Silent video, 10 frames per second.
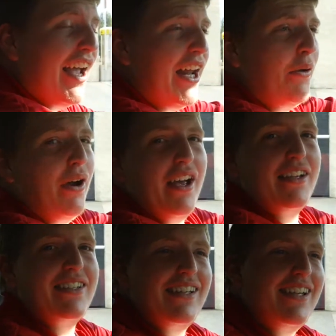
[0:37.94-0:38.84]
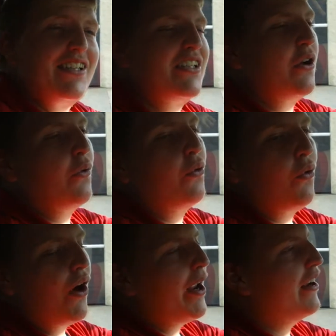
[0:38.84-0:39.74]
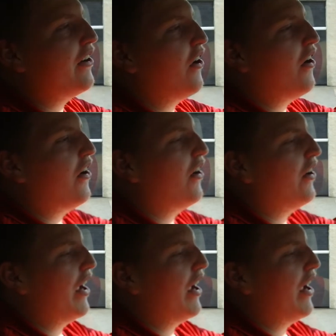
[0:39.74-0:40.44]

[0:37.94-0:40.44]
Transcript: Anyways, this is a great car.